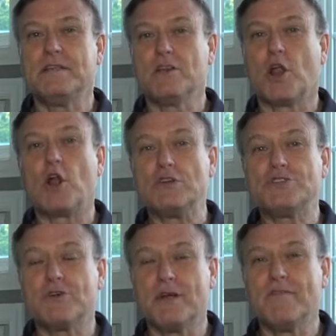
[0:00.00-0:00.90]

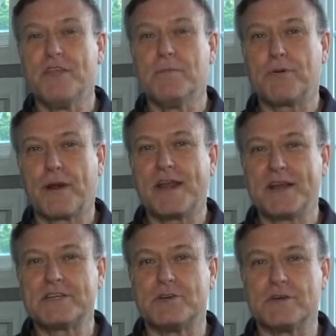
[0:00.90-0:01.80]
larger of the
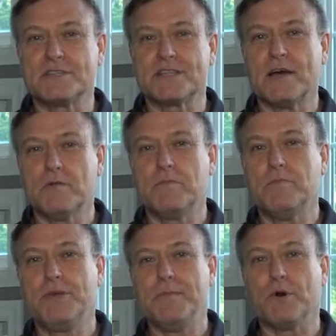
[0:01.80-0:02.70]
predators that
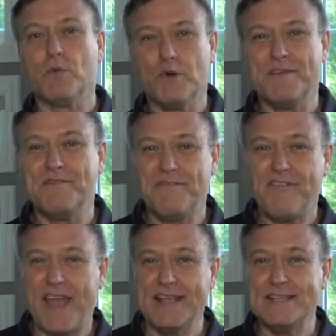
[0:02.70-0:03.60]
people would
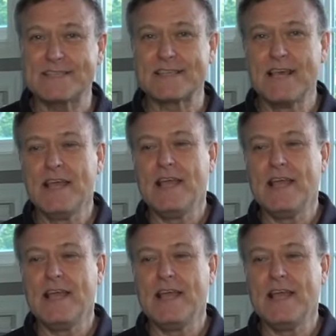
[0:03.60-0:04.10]
face.